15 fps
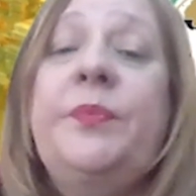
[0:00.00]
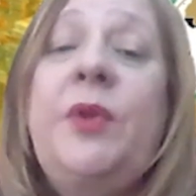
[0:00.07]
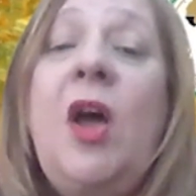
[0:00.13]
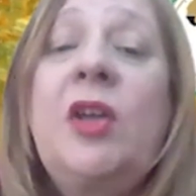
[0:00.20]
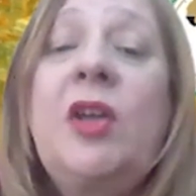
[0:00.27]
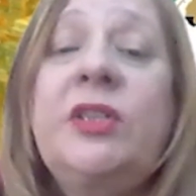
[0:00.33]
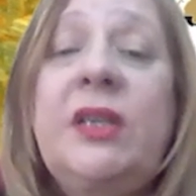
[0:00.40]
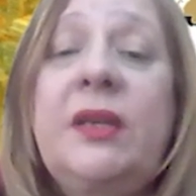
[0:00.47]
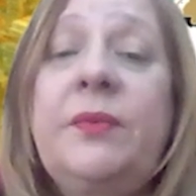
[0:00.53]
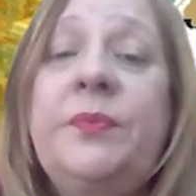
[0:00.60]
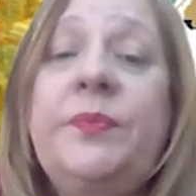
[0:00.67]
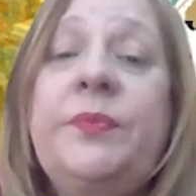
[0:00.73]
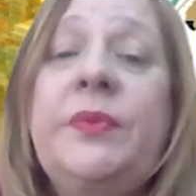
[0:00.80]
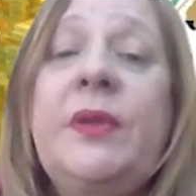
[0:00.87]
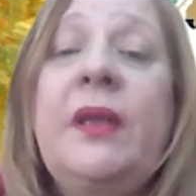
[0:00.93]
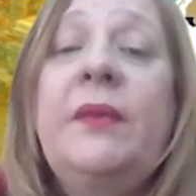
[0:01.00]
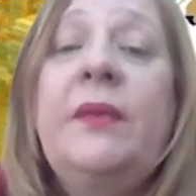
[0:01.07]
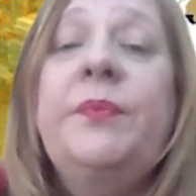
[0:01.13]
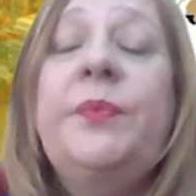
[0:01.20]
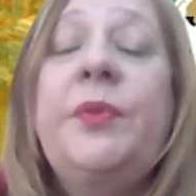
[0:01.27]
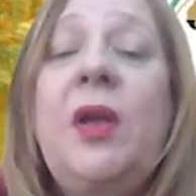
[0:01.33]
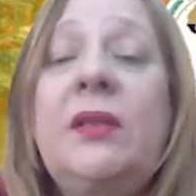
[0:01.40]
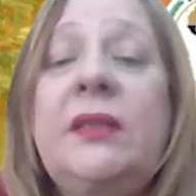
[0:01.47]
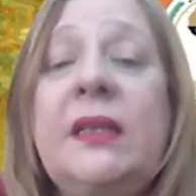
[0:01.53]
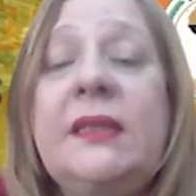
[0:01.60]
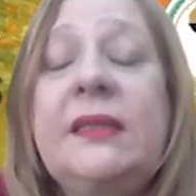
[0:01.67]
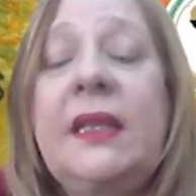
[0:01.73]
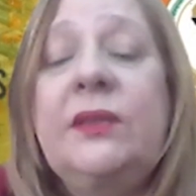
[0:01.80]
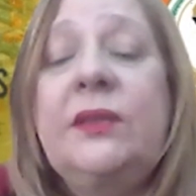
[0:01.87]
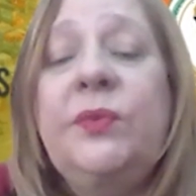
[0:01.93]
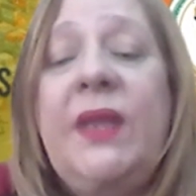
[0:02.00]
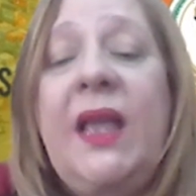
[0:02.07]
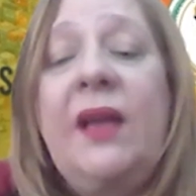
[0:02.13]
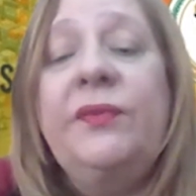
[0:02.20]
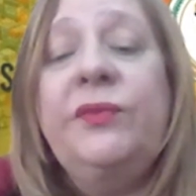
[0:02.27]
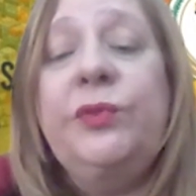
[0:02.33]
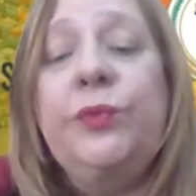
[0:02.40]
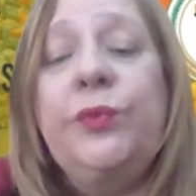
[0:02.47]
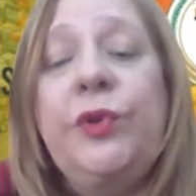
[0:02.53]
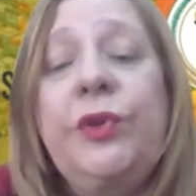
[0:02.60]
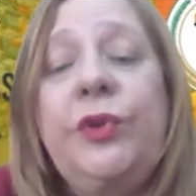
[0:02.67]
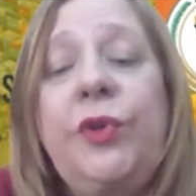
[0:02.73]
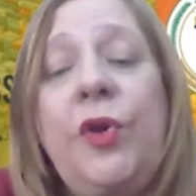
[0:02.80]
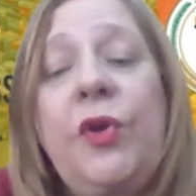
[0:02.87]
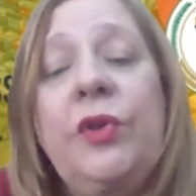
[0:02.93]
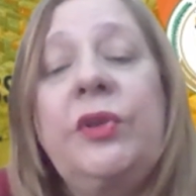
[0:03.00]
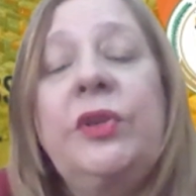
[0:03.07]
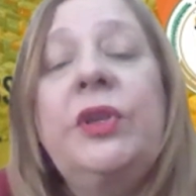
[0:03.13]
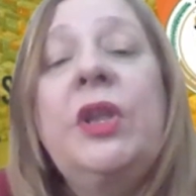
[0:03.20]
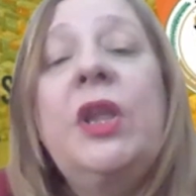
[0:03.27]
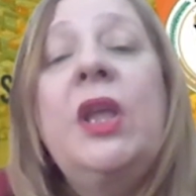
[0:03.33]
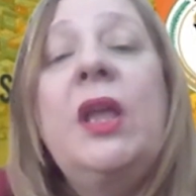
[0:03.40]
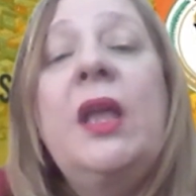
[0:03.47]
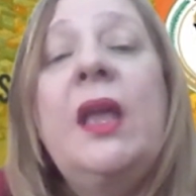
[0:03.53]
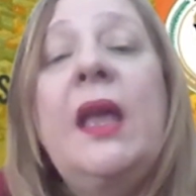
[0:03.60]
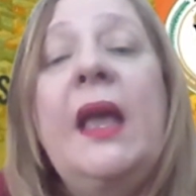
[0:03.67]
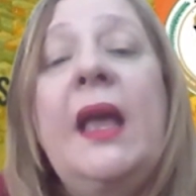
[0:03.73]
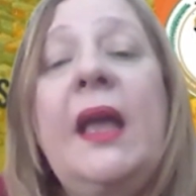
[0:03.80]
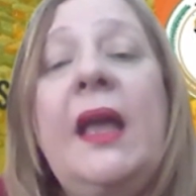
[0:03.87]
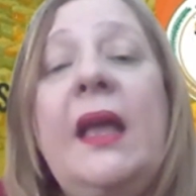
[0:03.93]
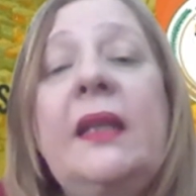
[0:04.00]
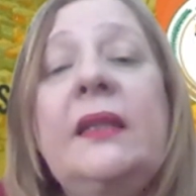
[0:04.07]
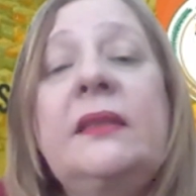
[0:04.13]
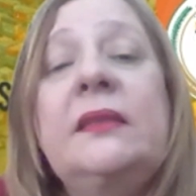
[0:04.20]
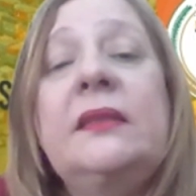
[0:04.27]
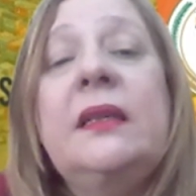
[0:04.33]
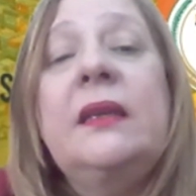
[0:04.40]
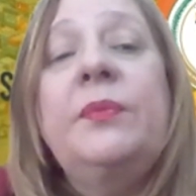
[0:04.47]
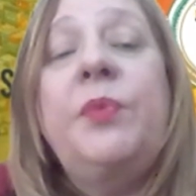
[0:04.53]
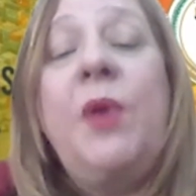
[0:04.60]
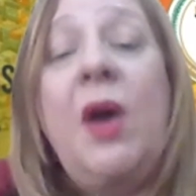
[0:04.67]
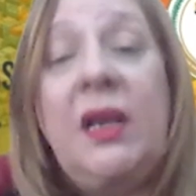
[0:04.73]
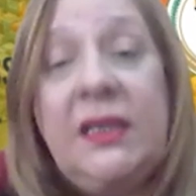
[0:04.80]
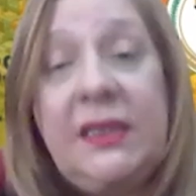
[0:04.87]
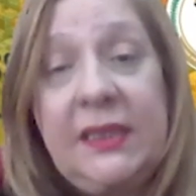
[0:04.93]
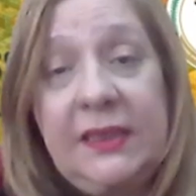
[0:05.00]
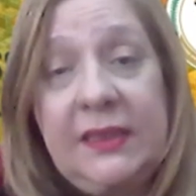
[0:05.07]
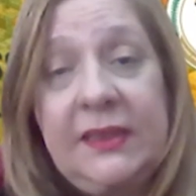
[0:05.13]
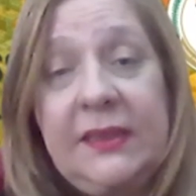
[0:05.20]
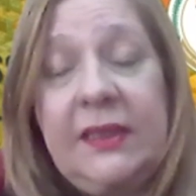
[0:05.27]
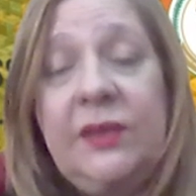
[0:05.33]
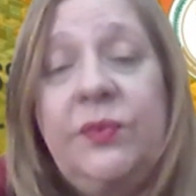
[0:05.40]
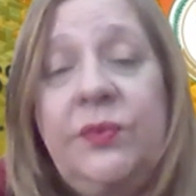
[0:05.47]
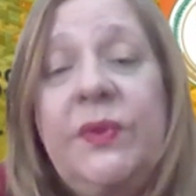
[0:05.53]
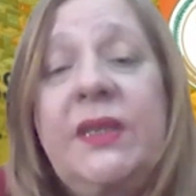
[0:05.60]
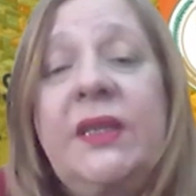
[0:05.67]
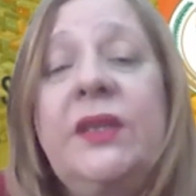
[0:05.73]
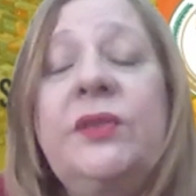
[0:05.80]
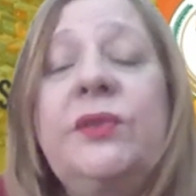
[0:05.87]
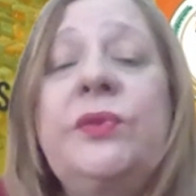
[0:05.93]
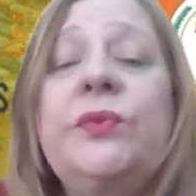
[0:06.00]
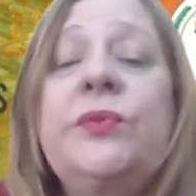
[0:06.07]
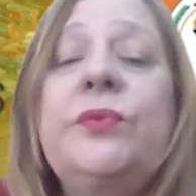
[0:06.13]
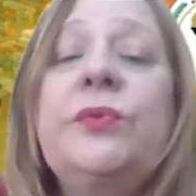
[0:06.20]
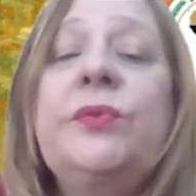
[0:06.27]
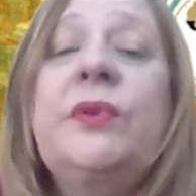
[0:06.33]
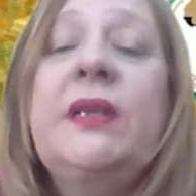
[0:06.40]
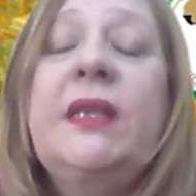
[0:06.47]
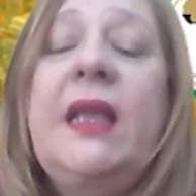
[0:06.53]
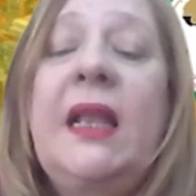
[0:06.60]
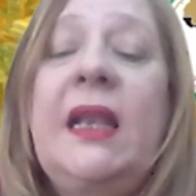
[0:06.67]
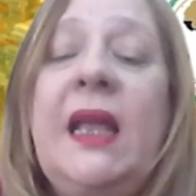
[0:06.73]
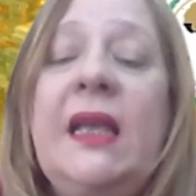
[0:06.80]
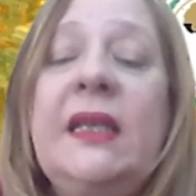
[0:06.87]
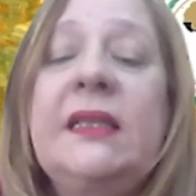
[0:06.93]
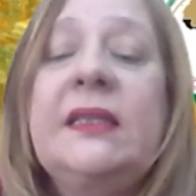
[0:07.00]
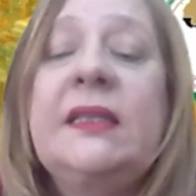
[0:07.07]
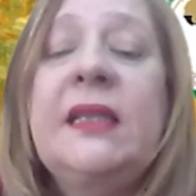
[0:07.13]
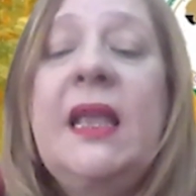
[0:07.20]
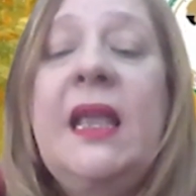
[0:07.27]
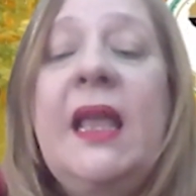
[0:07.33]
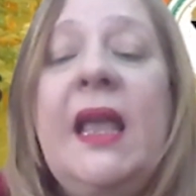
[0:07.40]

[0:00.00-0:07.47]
products that we have to work on and policies that we need to realize.